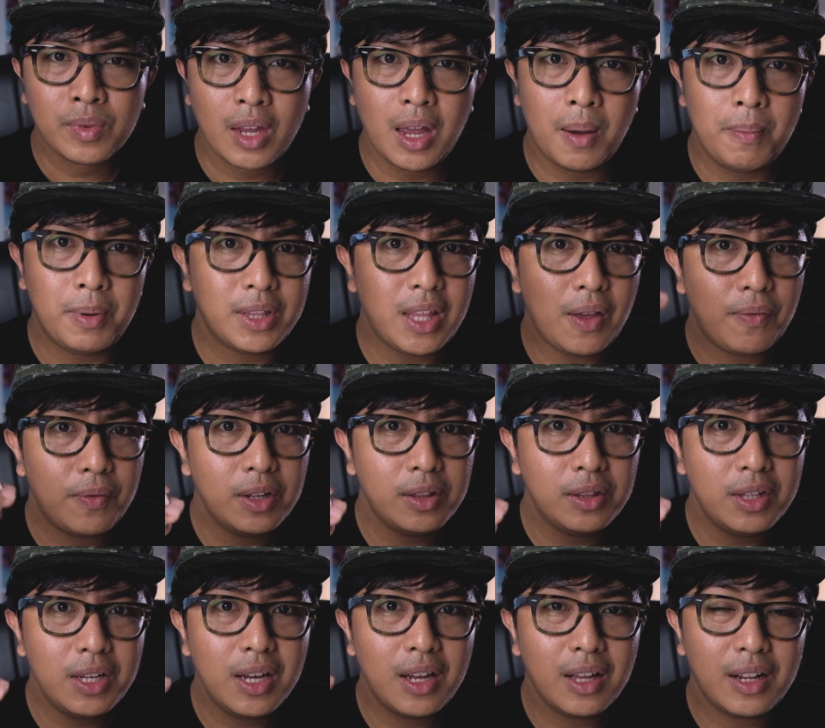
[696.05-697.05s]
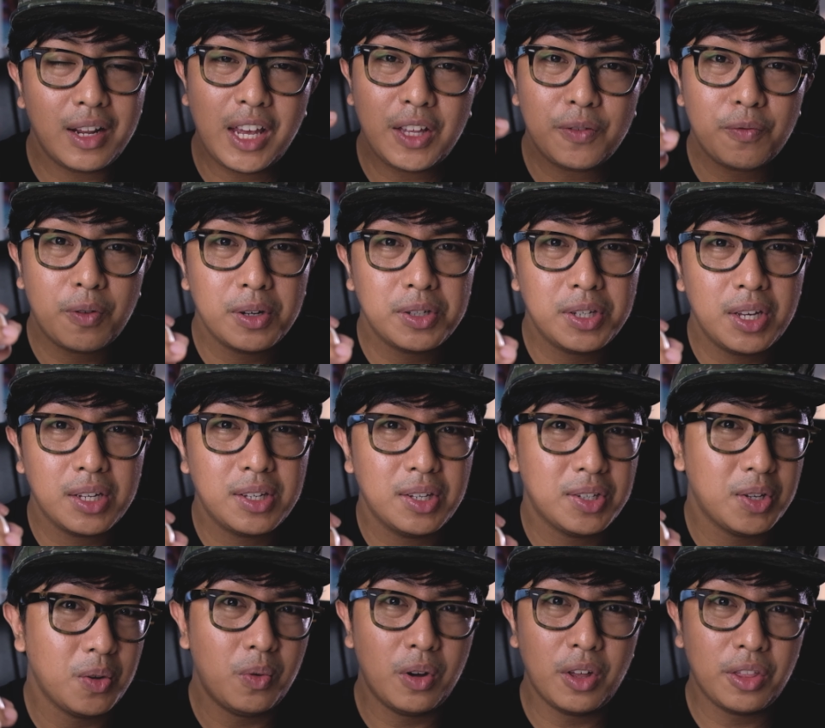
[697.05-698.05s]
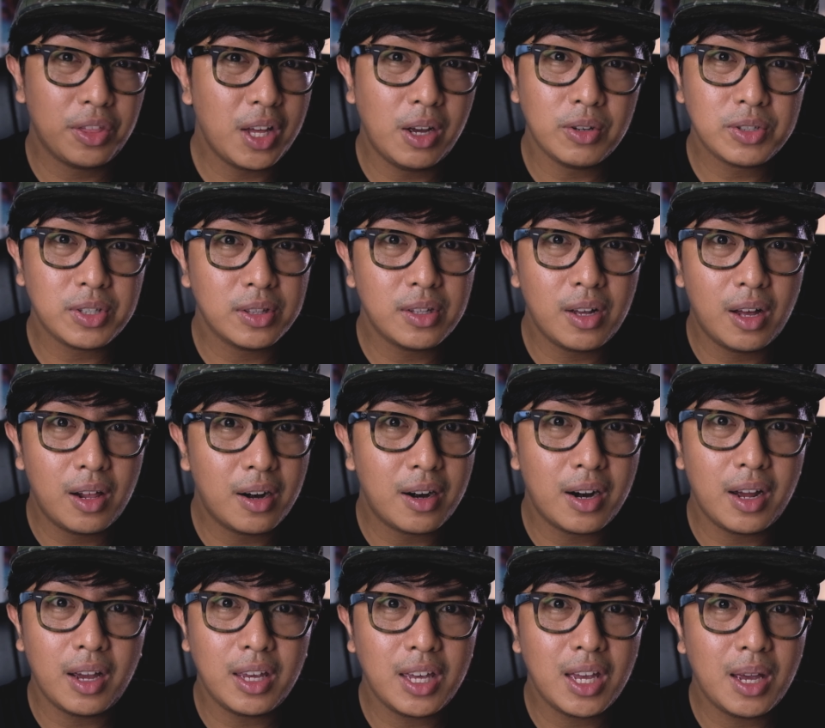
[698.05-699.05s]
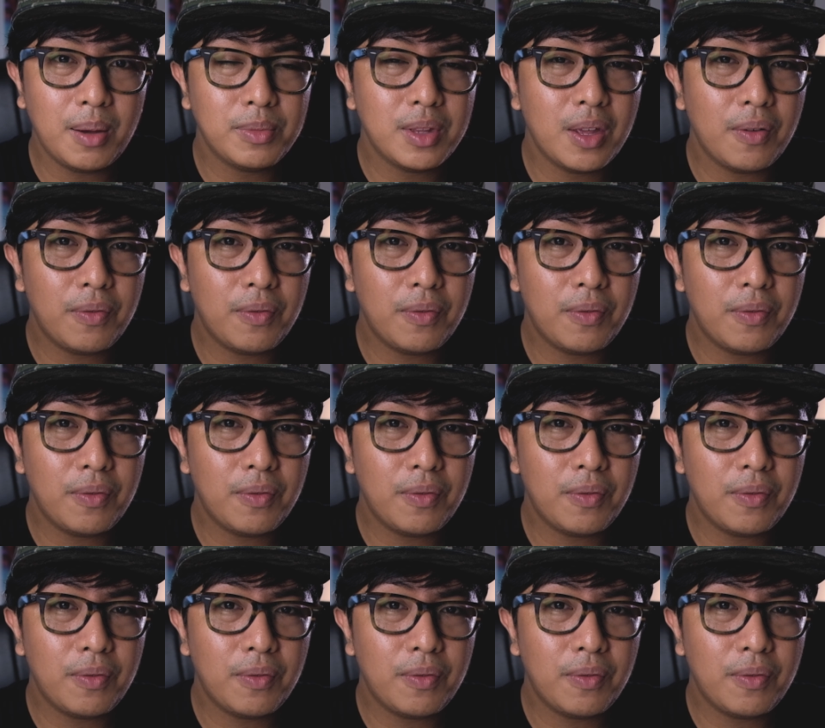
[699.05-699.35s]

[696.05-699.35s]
But definitely the 846 is a $1,000 IEM.